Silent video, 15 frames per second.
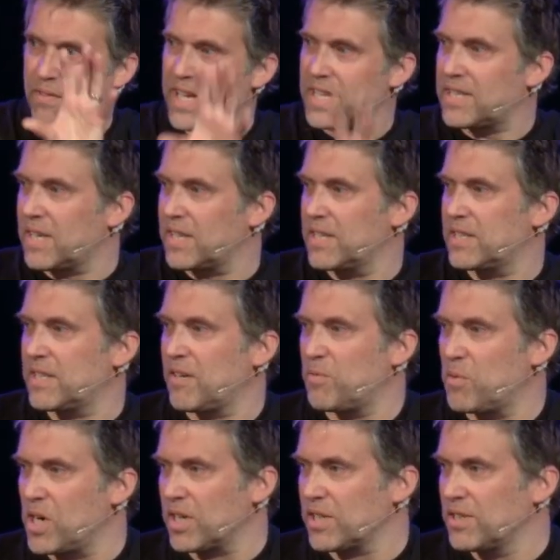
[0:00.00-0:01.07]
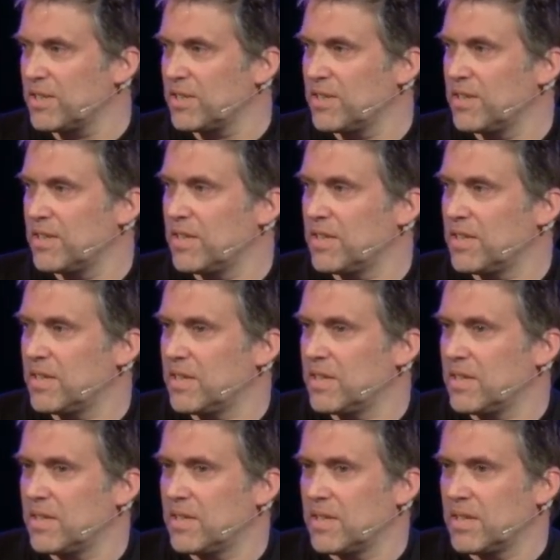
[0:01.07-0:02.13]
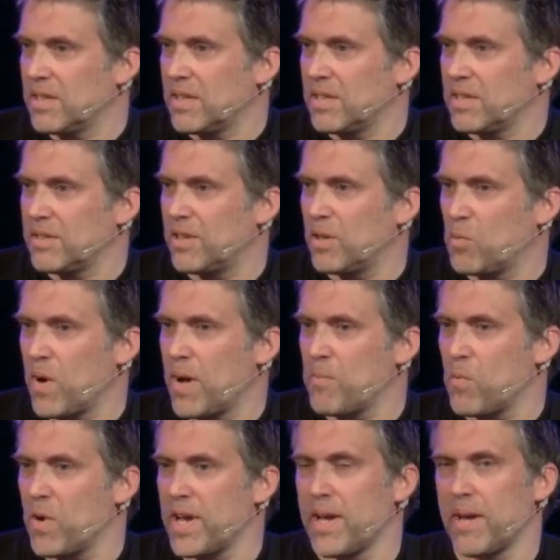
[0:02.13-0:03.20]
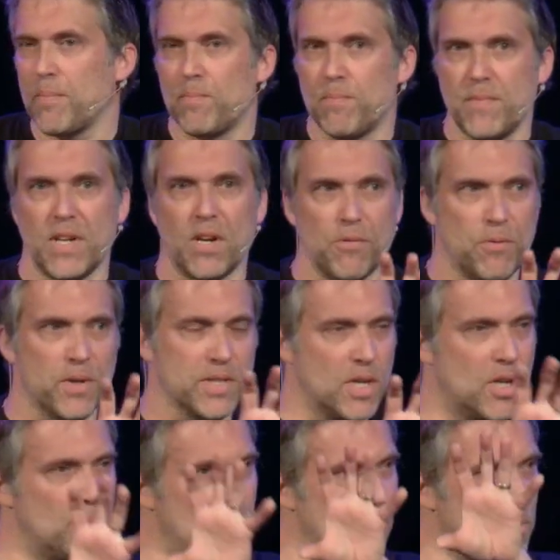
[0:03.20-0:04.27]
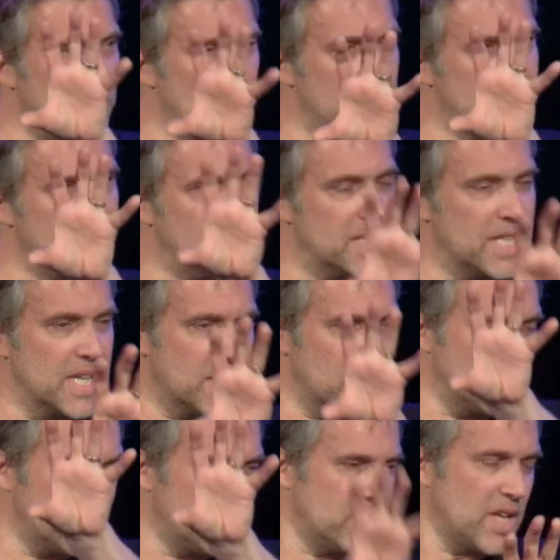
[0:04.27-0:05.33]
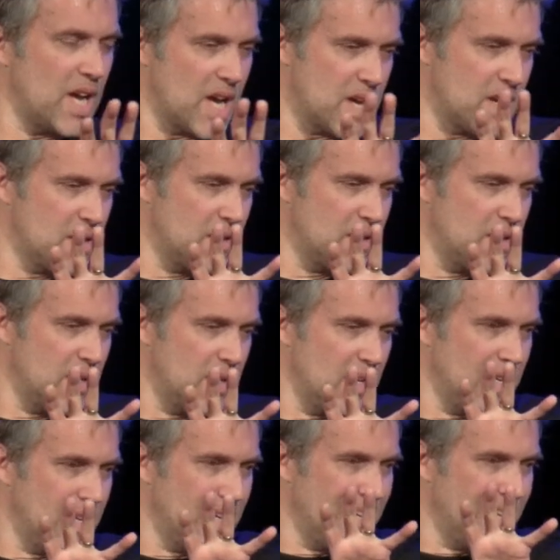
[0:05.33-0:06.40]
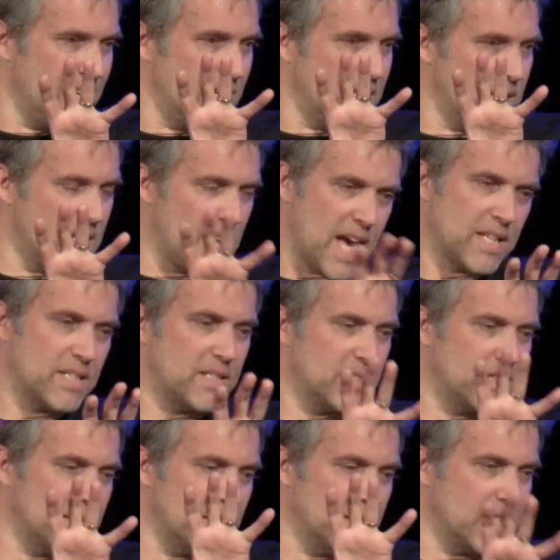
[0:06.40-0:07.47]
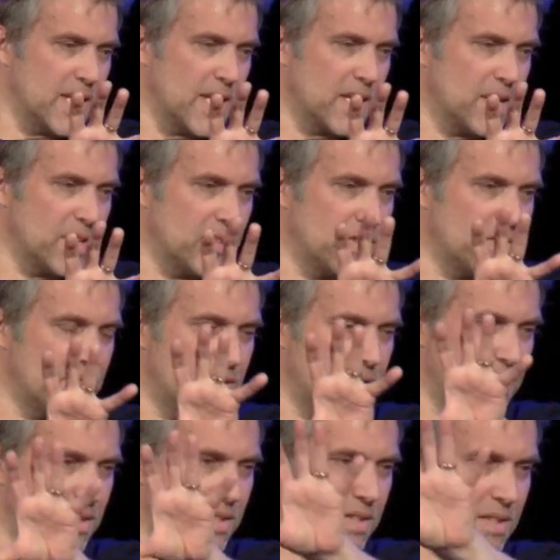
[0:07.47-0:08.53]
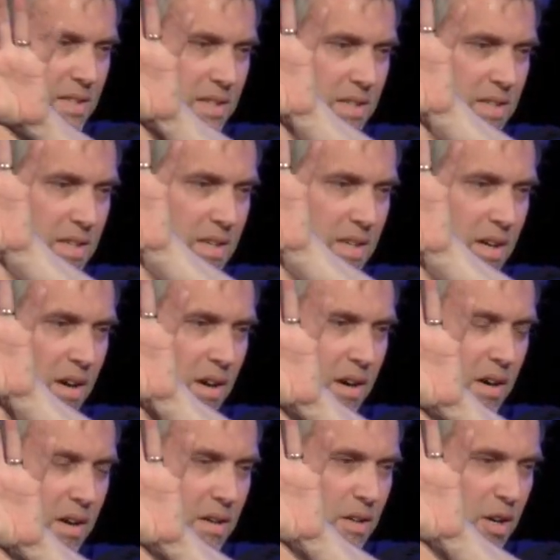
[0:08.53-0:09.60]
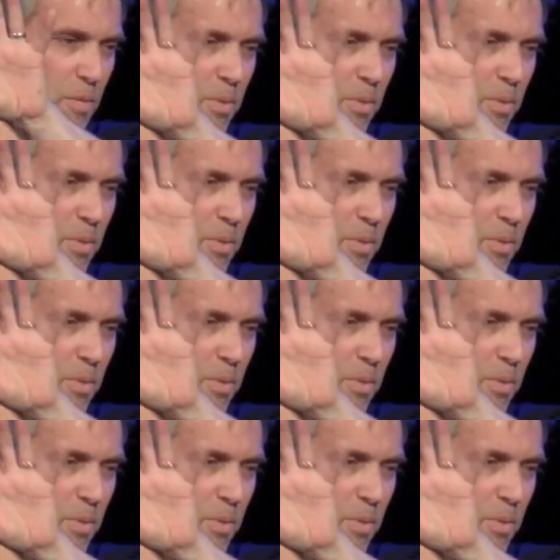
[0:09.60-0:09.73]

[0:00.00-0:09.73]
of this kind of stuff works. That when we're, you know, for example, appointing deacons today, yes, the deacons are